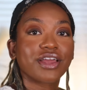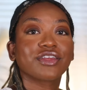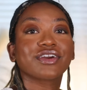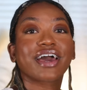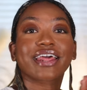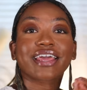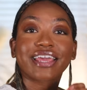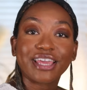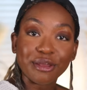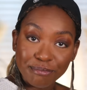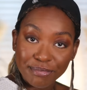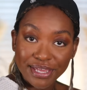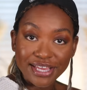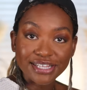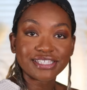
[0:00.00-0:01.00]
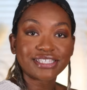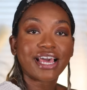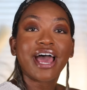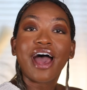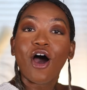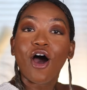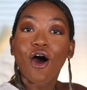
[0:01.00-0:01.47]
You gotta keep mess
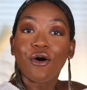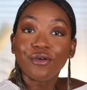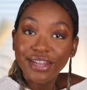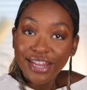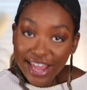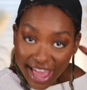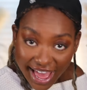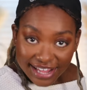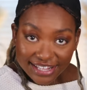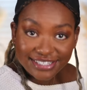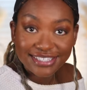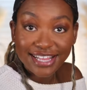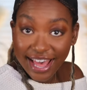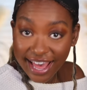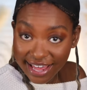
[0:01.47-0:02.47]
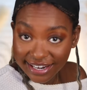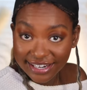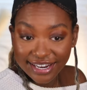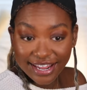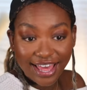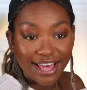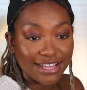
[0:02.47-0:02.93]
on the outside of
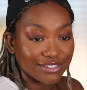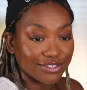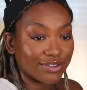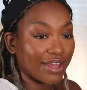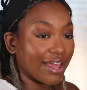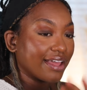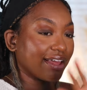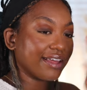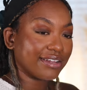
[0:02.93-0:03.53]
the house, okay?